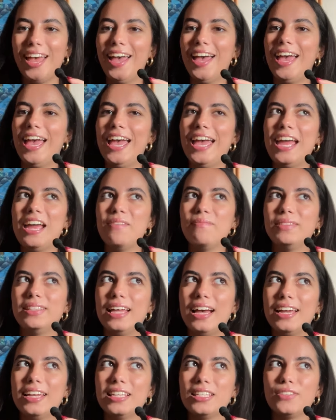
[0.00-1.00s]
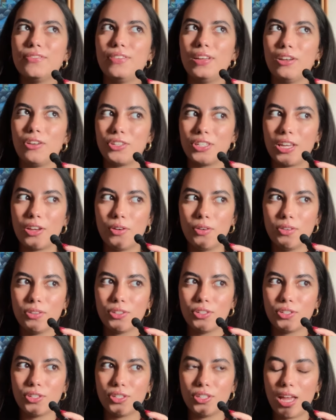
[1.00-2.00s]
and that is
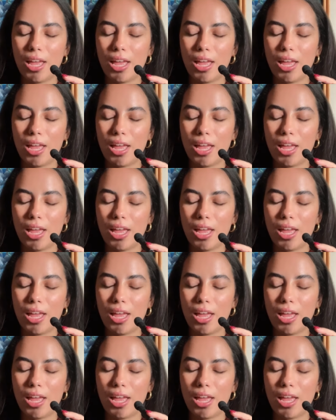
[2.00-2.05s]
Philosikos,